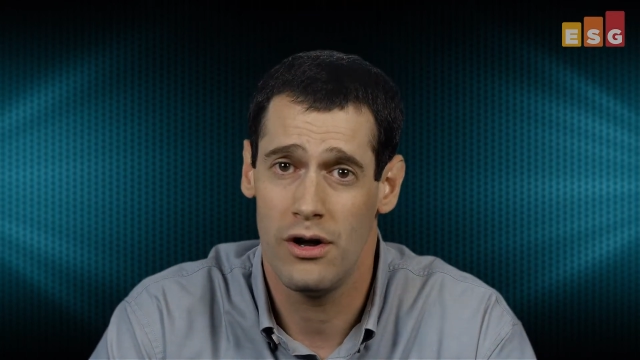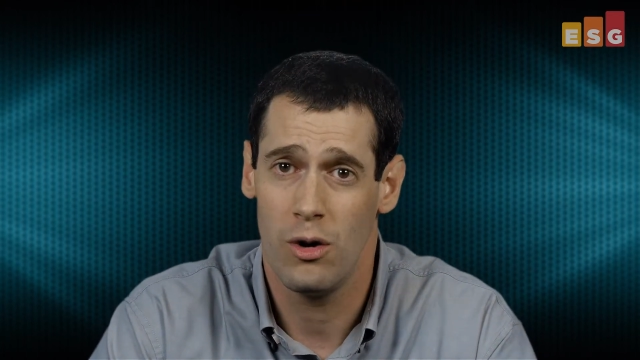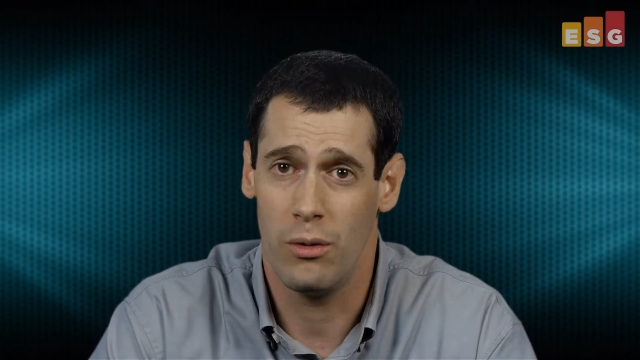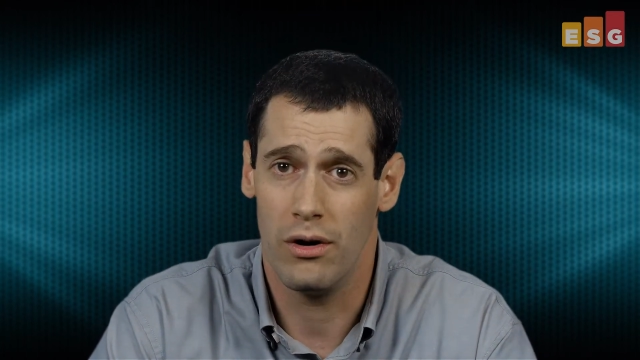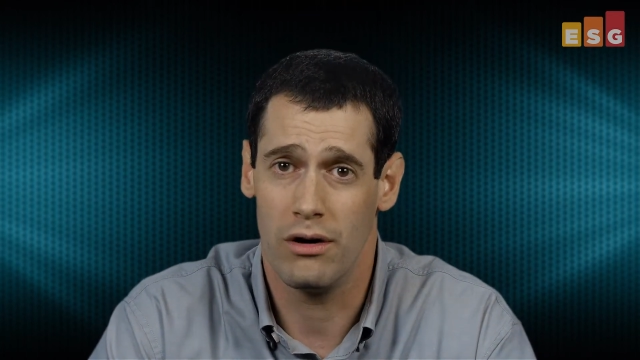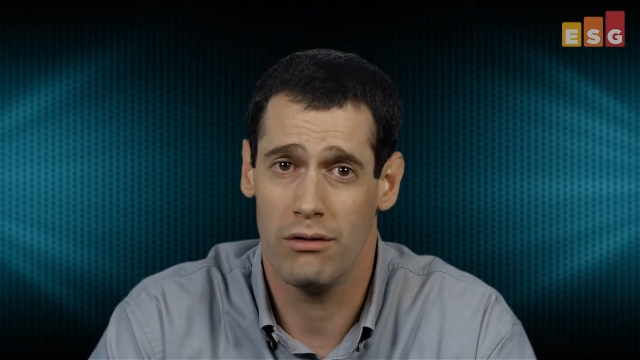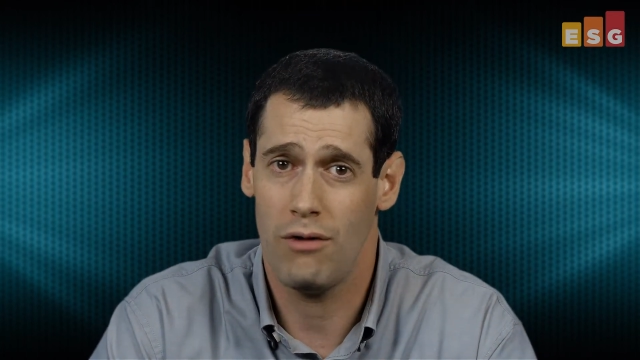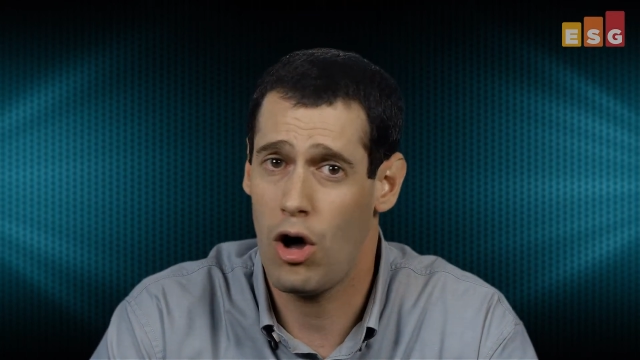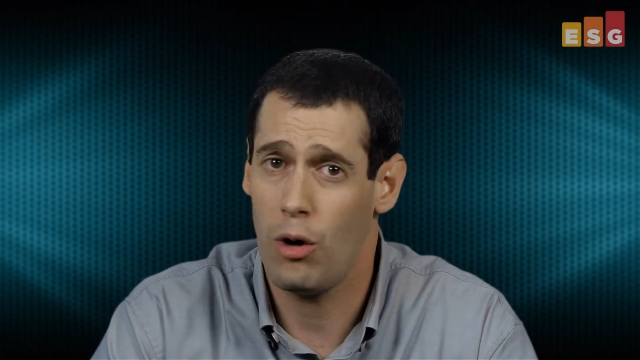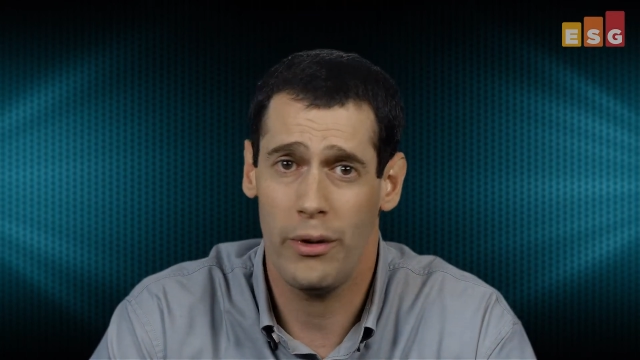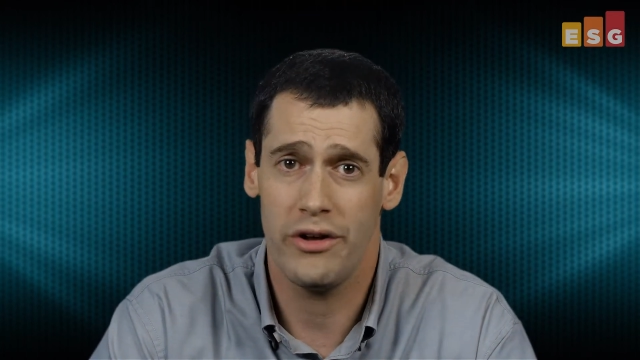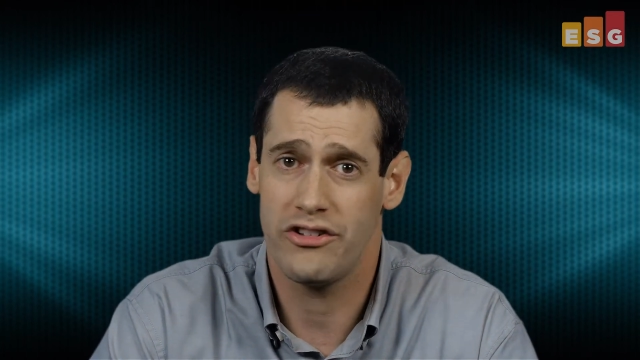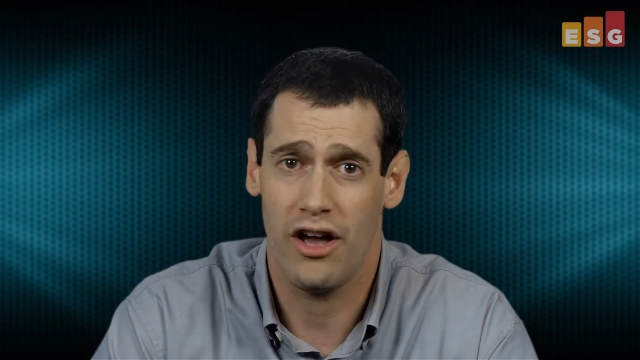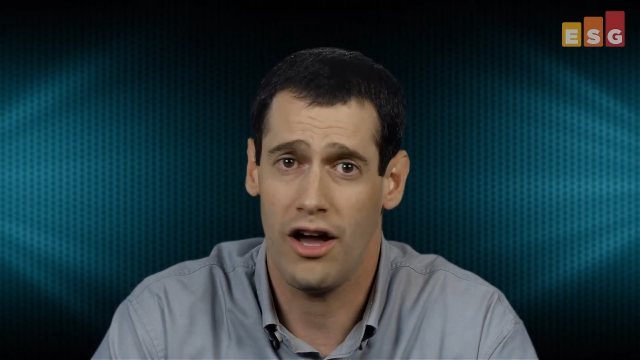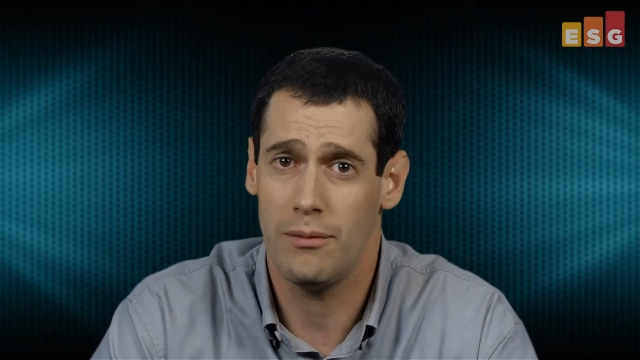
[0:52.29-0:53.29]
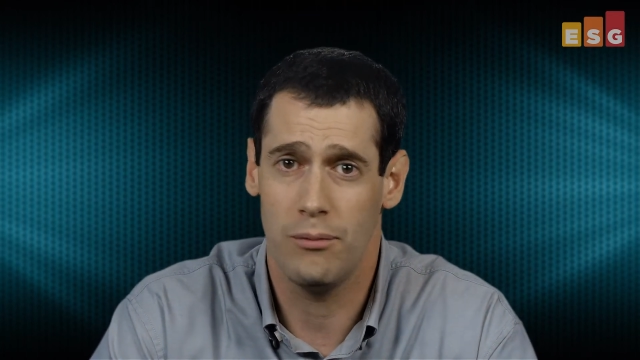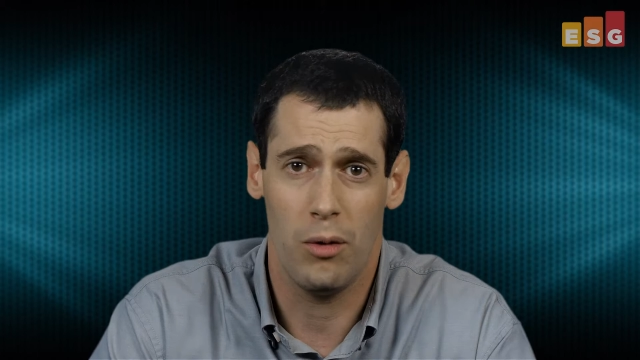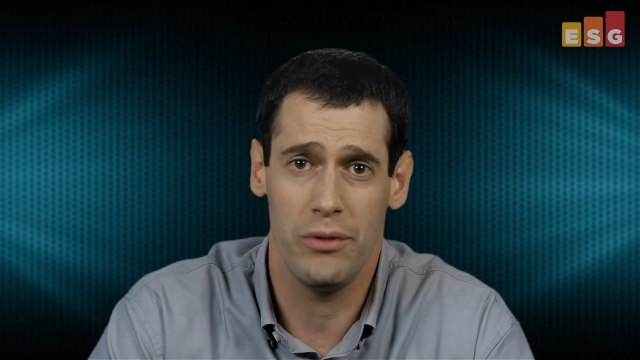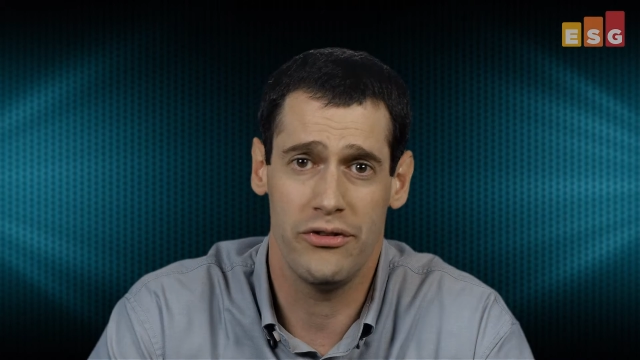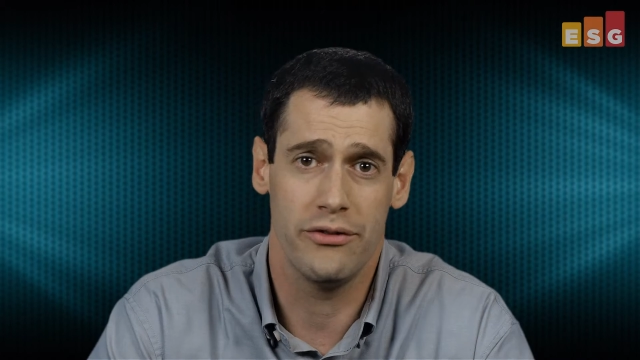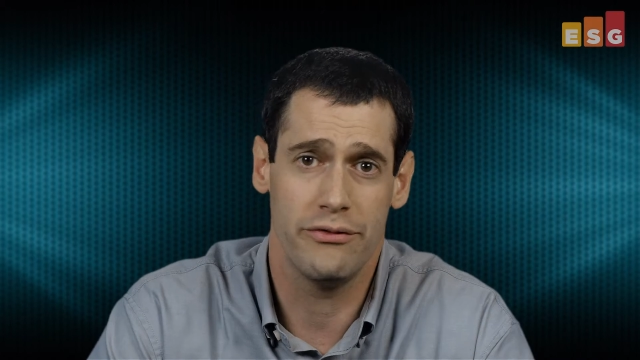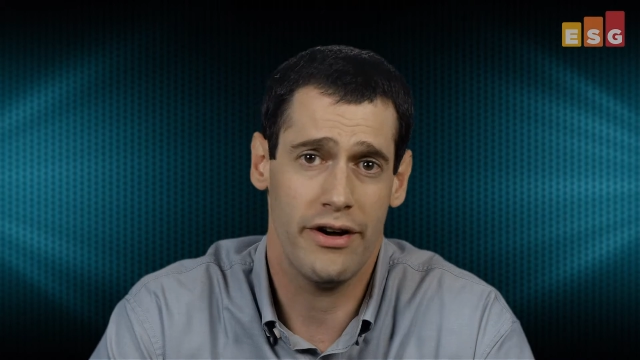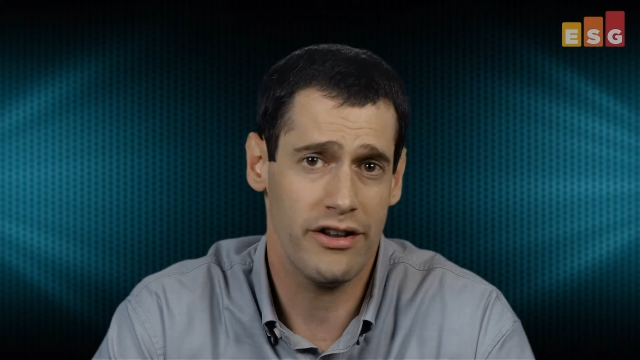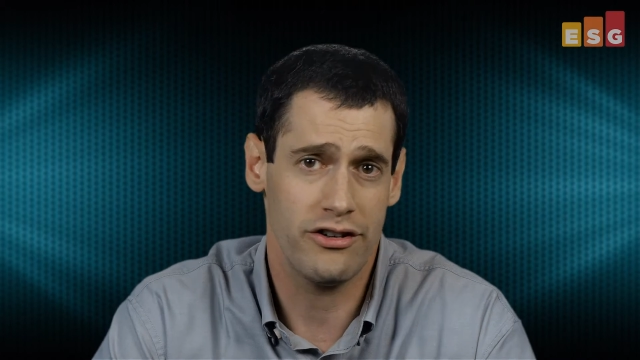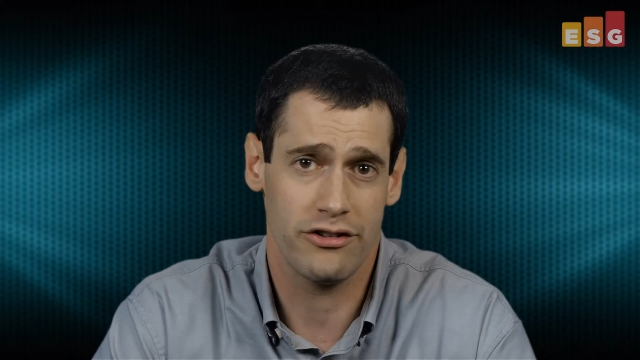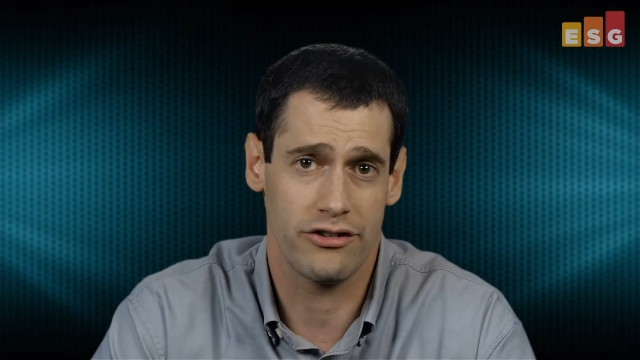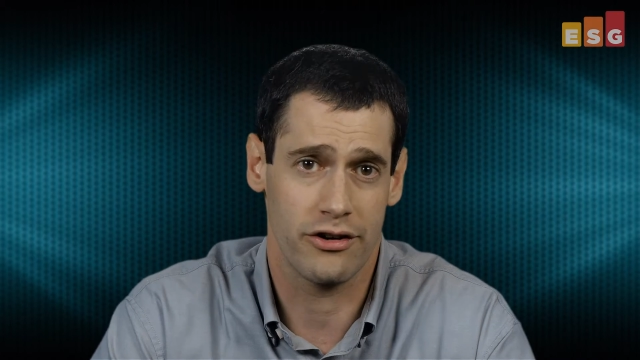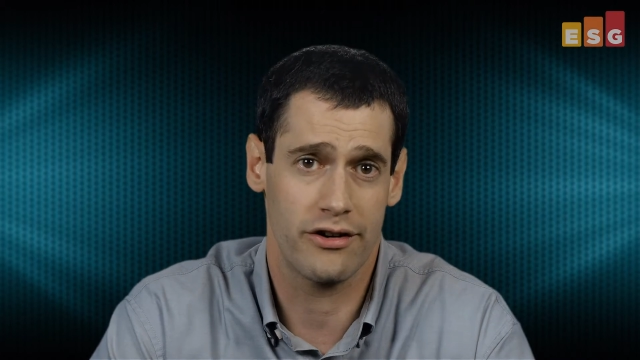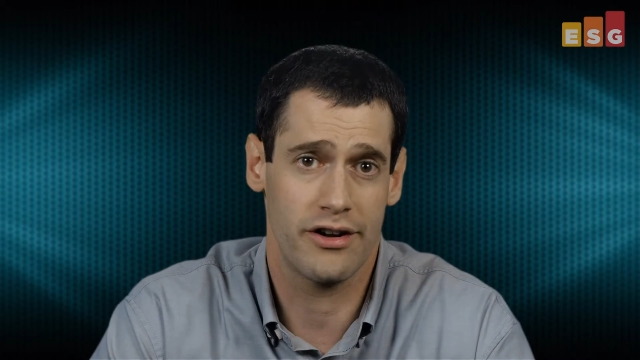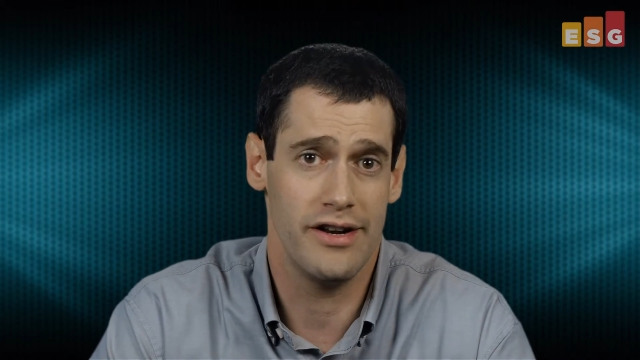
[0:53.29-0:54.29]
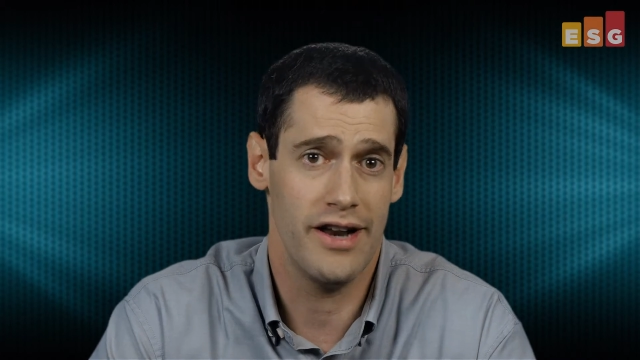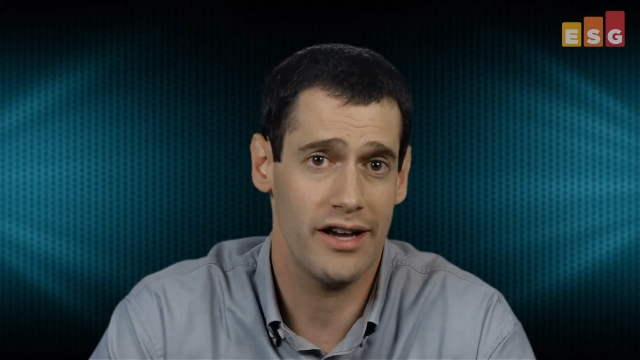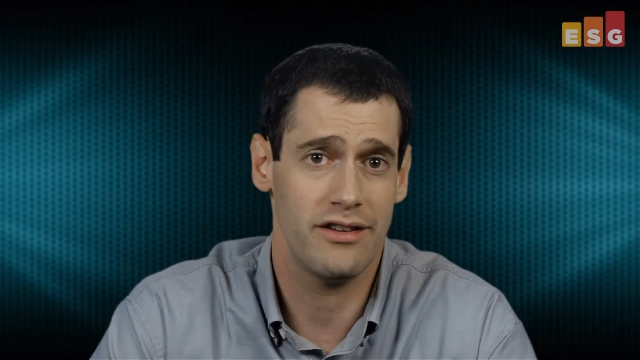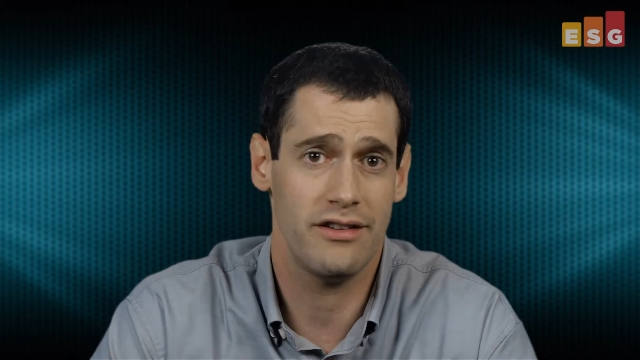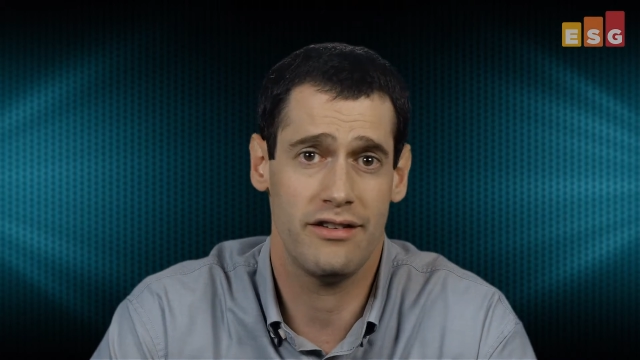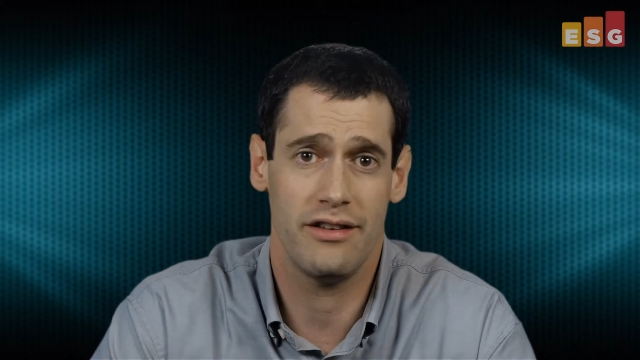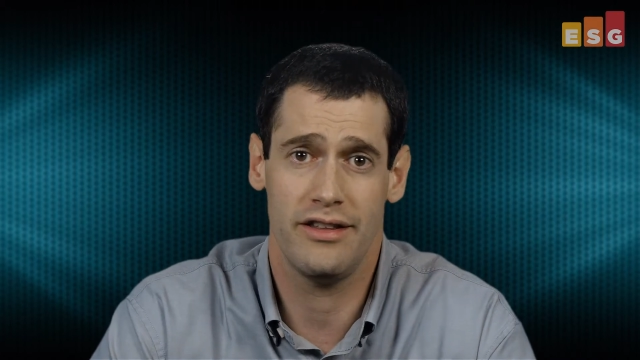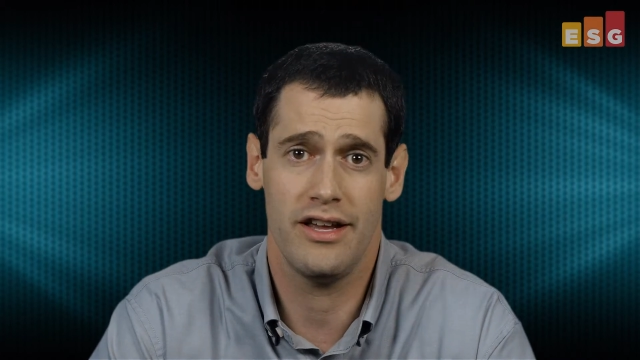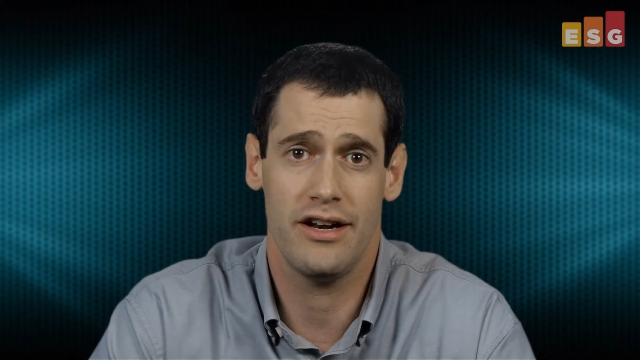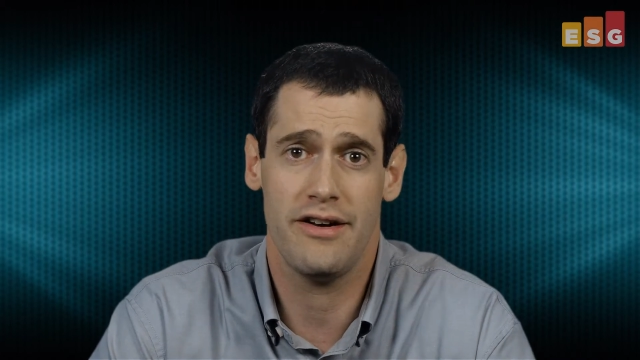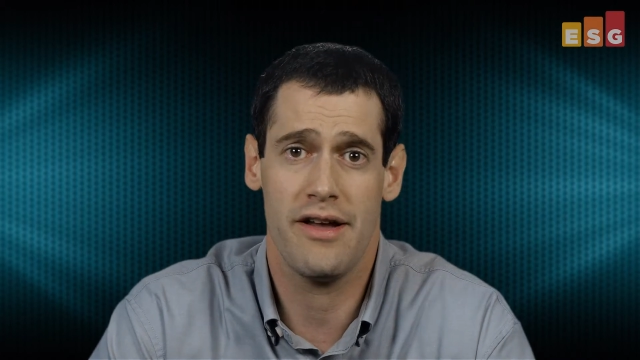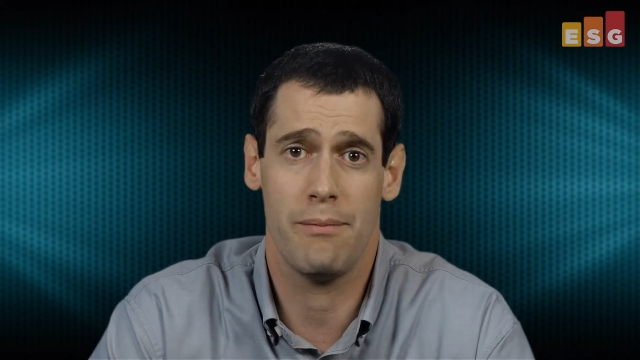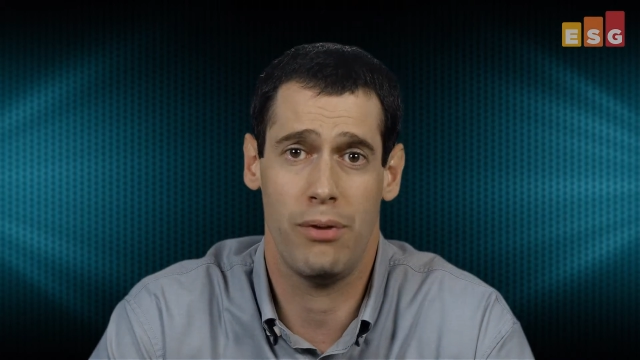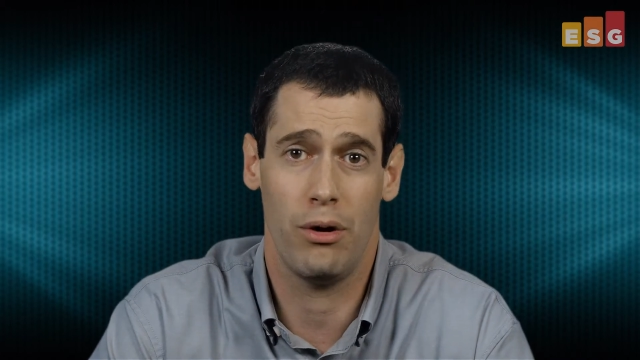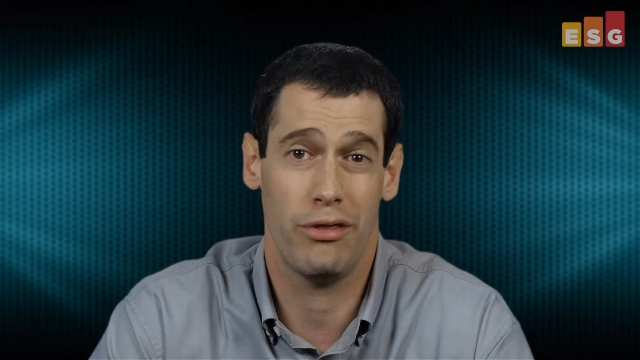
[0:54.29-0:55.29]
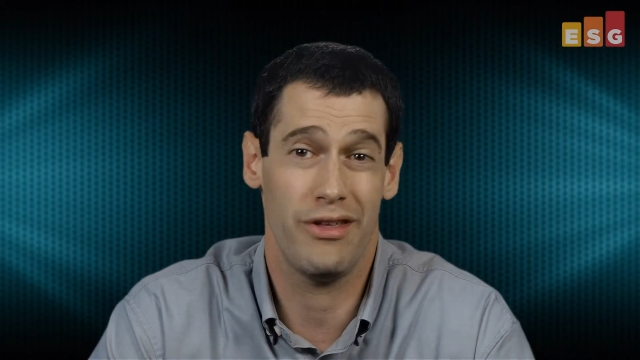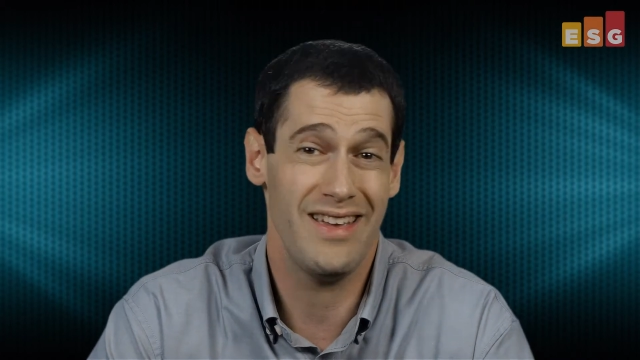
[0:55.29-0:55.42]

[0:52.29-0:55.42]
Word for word: where always-on mobile devices are connected to the internet both